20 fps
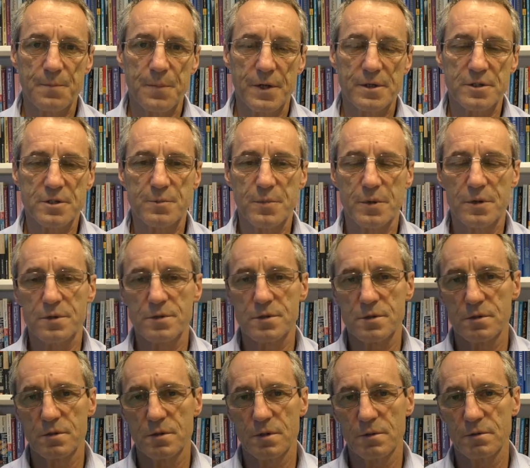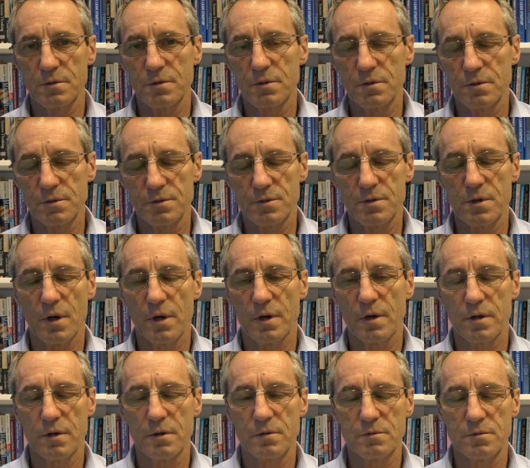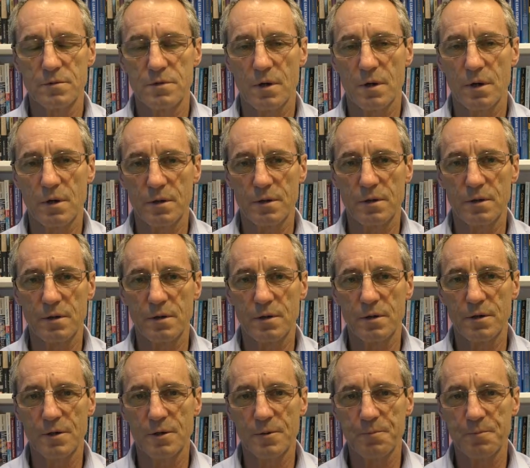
as opposed to a tightly